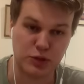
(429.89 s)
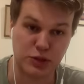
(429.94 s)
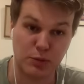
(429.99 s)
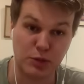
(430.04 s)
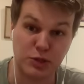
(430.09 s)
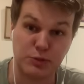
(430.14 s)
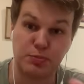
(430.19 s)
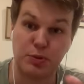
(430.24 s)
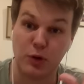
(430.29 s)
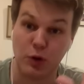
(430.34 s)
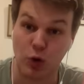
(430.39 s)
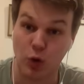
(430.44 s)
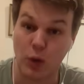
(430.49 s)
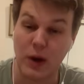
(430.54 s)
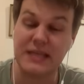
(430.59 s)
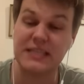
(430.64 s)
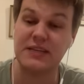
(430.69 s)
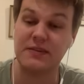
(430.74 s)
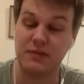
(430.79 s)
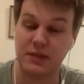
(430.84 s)
The most
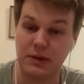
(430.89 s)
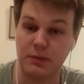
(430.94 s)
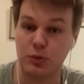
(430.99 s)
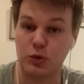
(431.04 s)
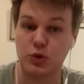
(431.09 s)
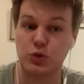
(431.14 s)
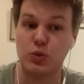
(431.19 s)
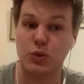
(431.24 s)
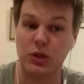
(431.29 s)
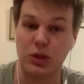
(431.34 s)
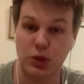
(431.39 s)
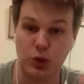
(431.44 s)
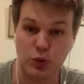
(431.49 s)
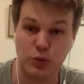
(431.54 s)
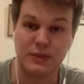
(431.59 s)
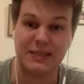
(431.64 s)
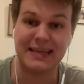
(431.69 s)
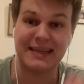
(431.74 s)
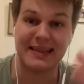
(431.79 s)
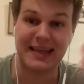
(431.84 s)
progressive Liberals were
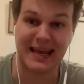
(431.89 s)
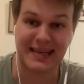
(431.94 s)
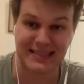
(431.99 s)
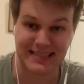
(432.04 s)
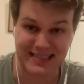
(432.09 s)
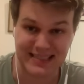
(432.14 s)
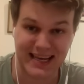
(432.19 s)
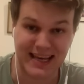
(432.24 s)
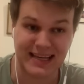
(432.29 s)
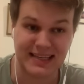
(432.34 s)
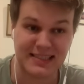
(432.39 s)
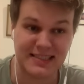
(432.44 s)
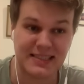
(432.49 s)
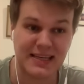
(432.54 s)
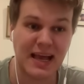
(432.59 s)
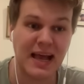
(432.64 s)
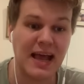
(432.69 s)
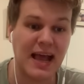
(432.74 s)
losing their seats.